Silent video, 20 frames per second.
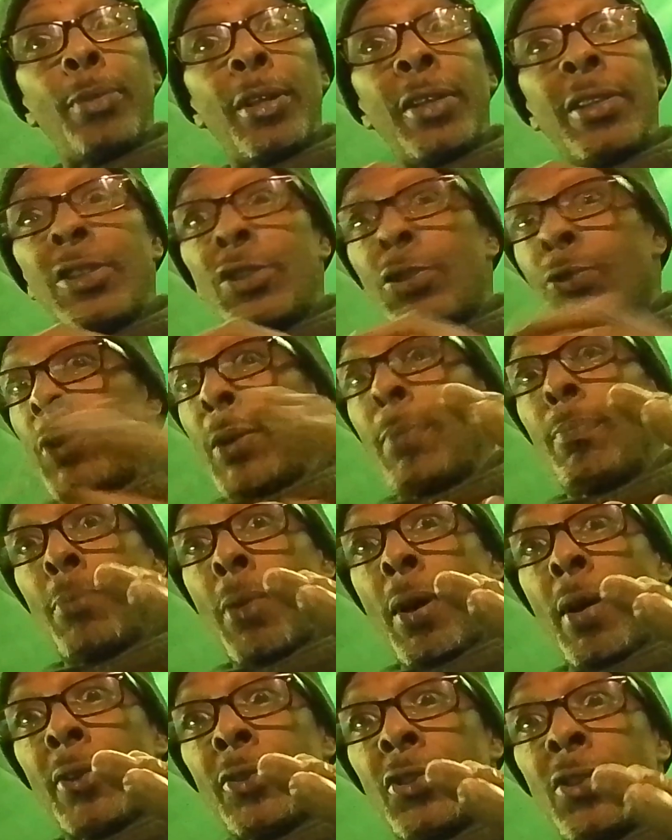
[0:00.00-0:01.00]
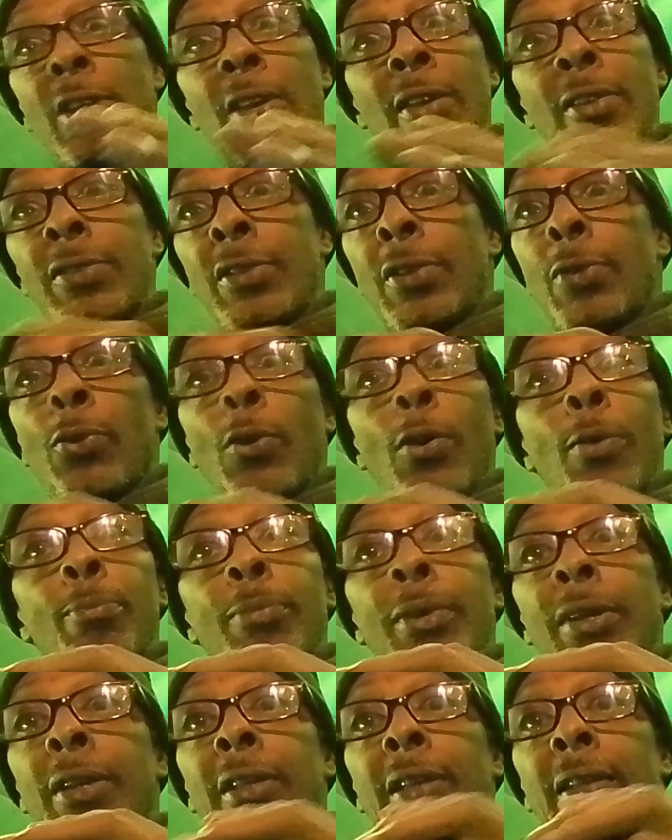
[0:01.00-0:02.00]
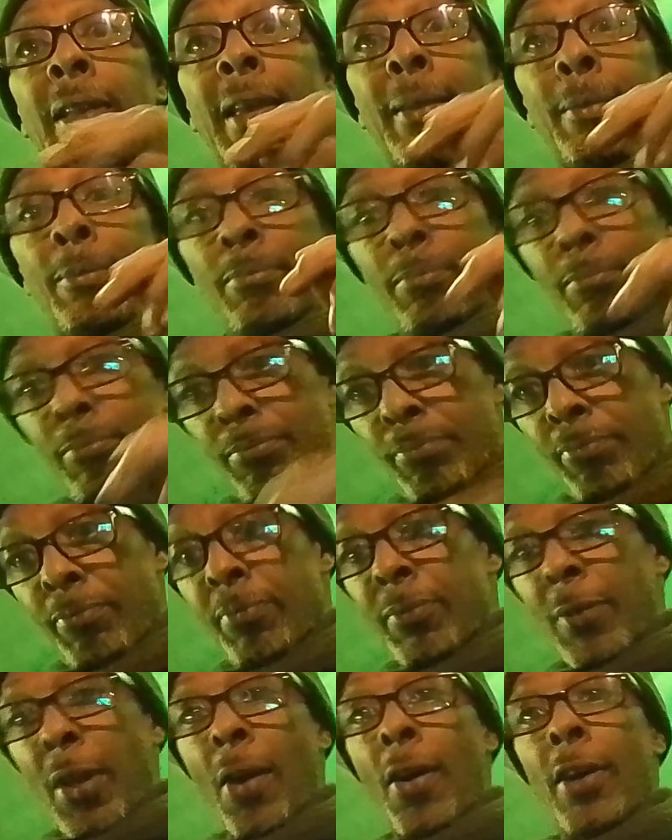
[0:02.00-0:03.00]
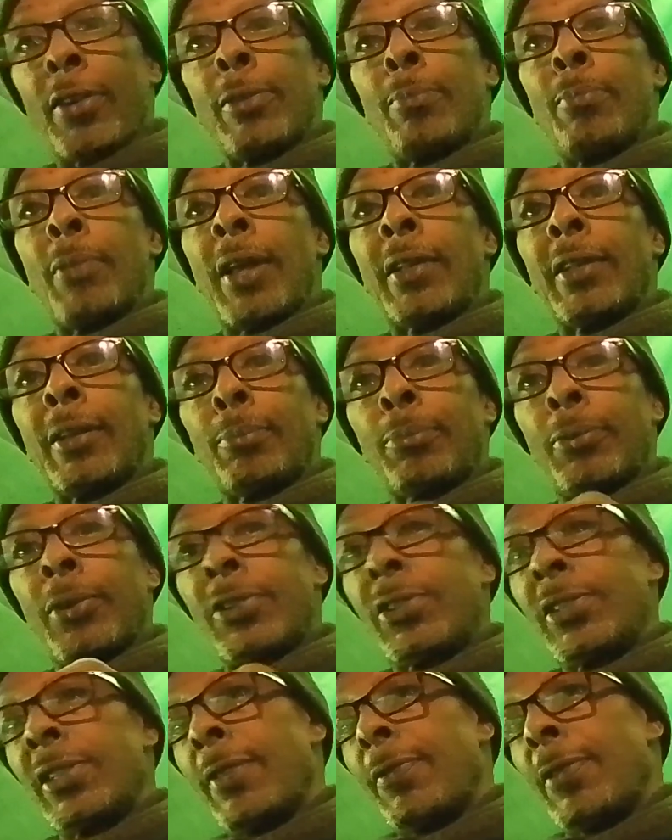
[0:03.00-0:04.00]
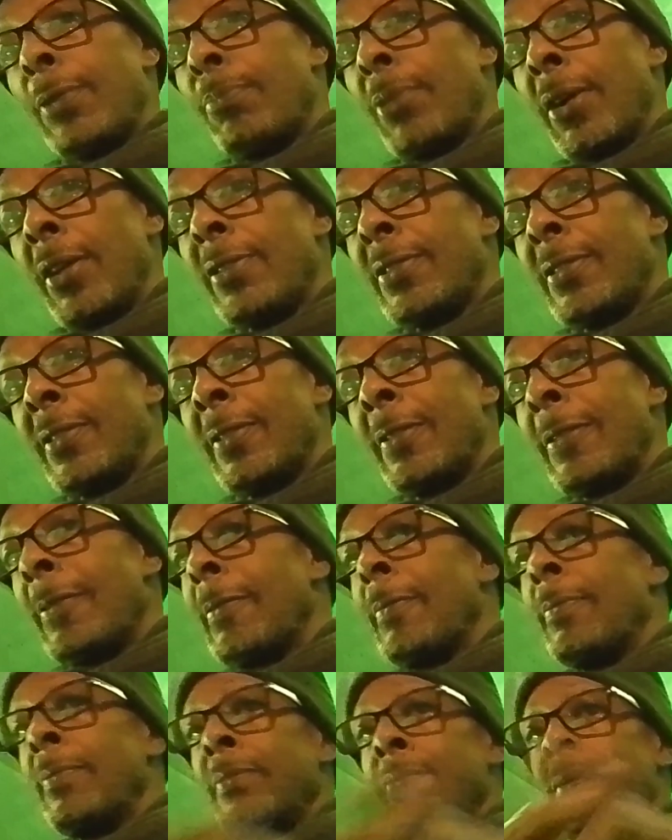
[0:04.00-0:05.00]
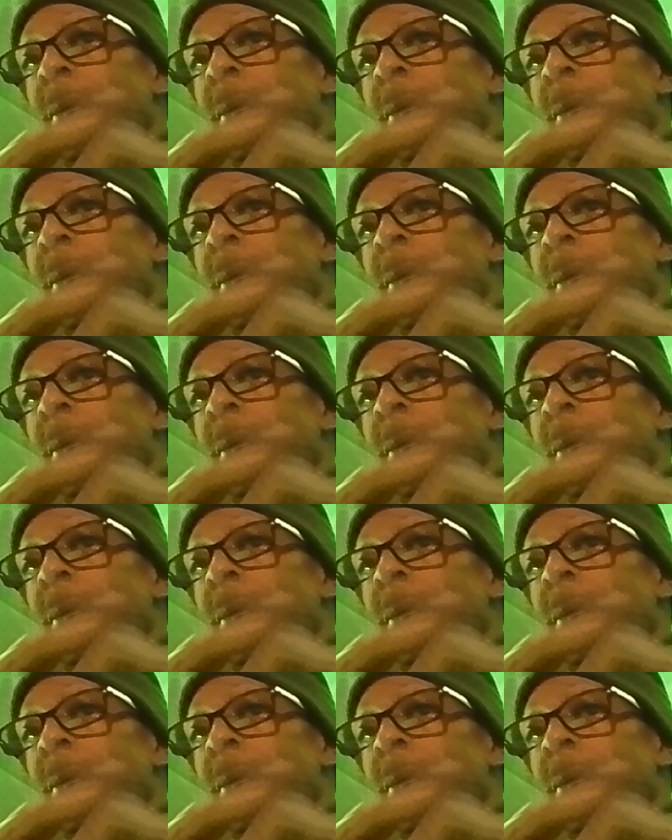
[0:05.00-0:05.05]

There won't be any script bots. There won't be any like automatic pressing of the button.